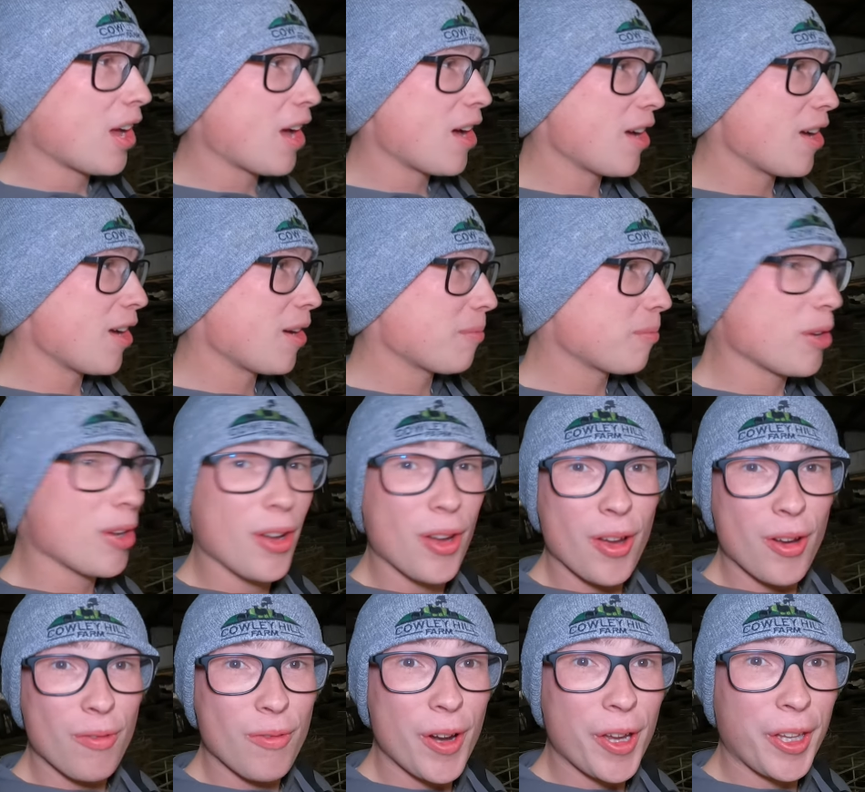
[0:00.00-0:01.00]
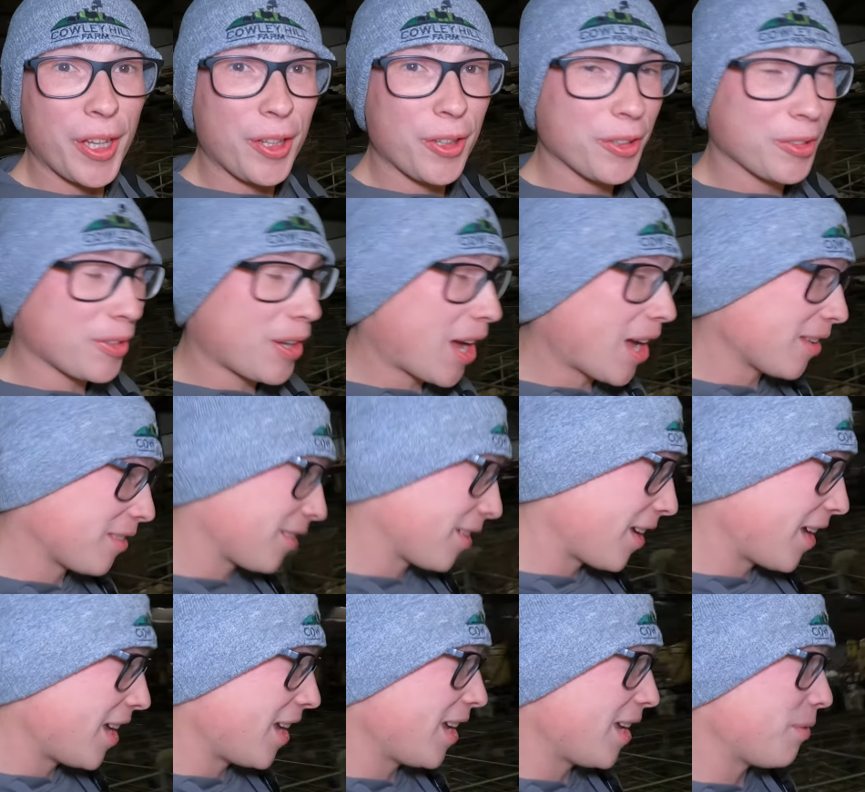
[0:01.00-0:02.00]
Um, really good lad,
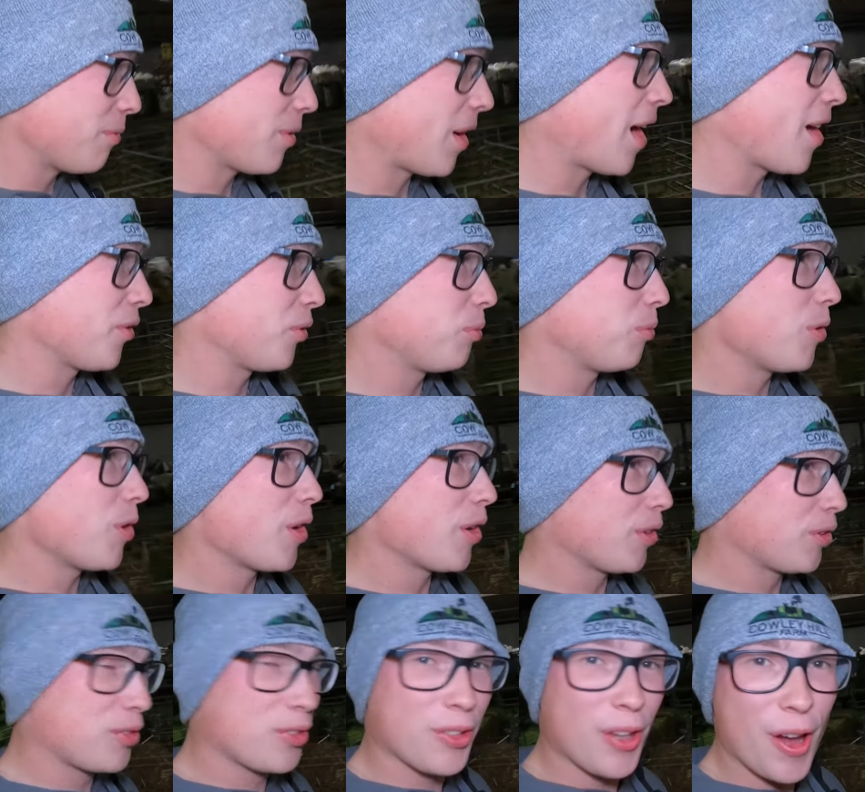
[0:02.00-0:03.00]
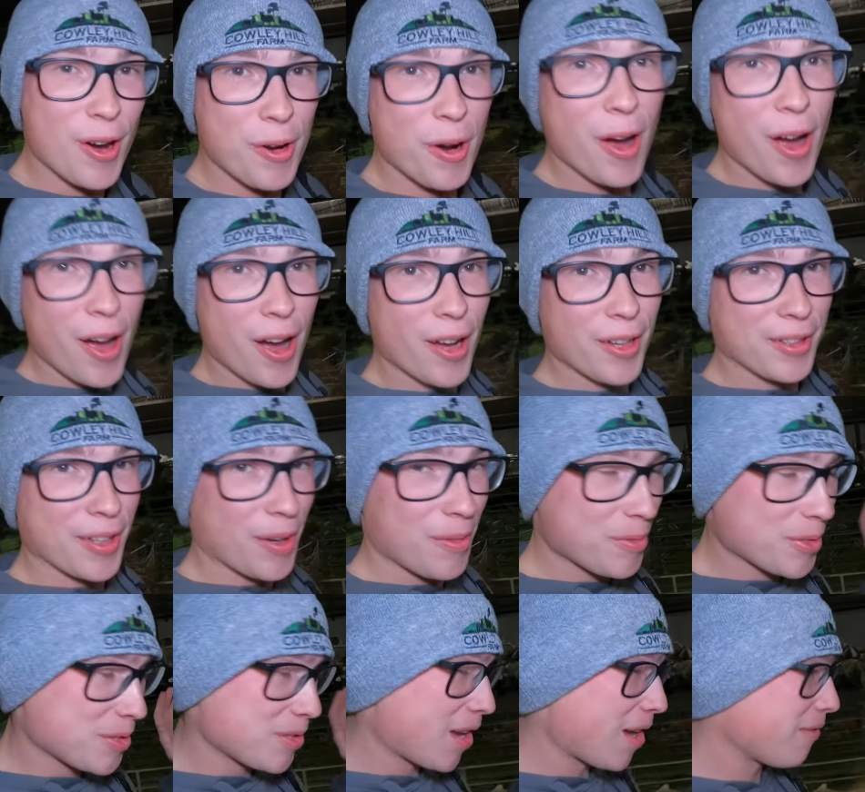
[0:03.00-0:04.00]
he has worked so hard
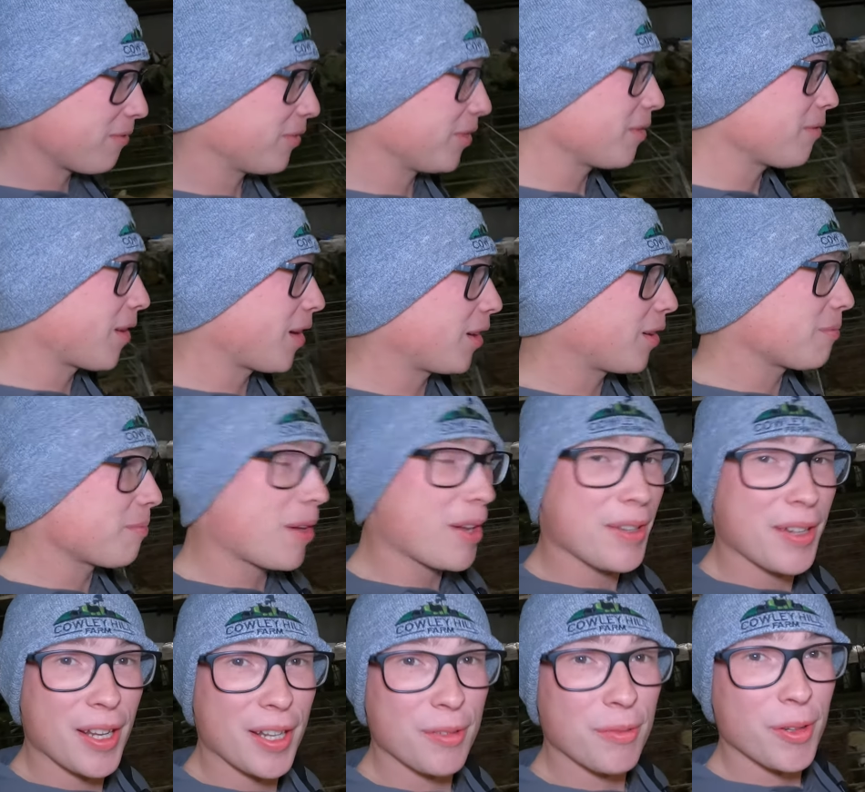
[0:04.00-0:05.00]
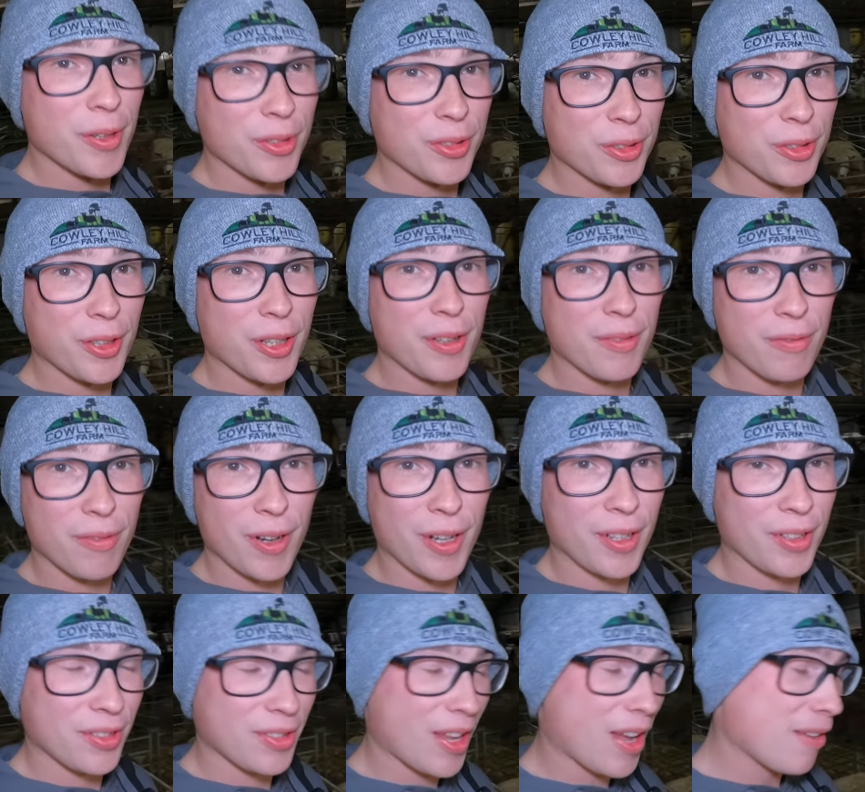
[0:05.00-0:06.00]
and would definitely recommend anyone that's looking for
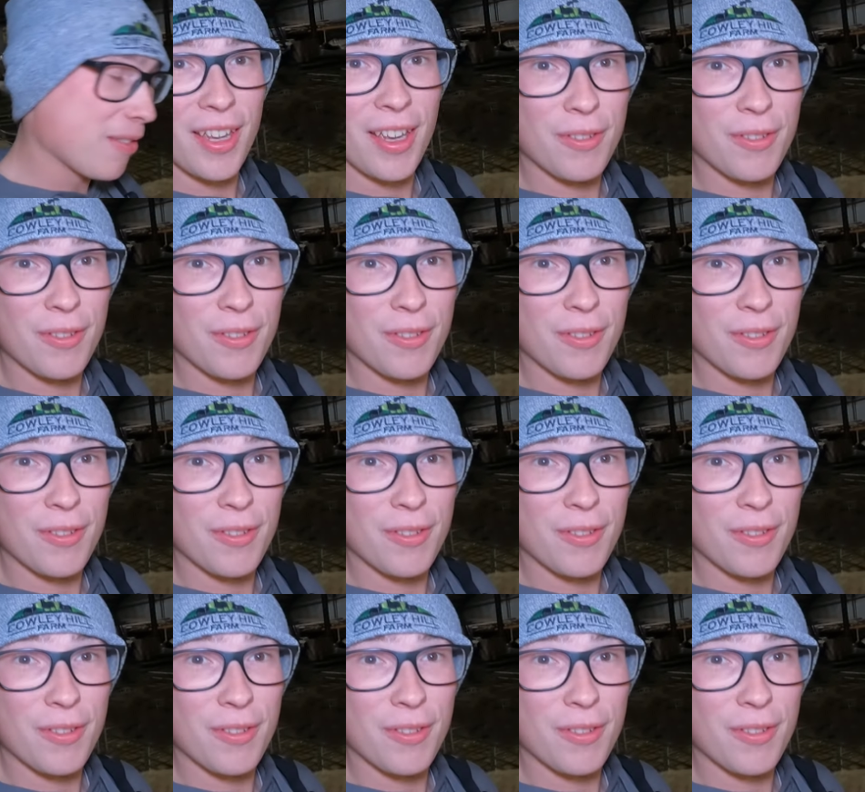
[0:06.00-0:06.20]
any staff.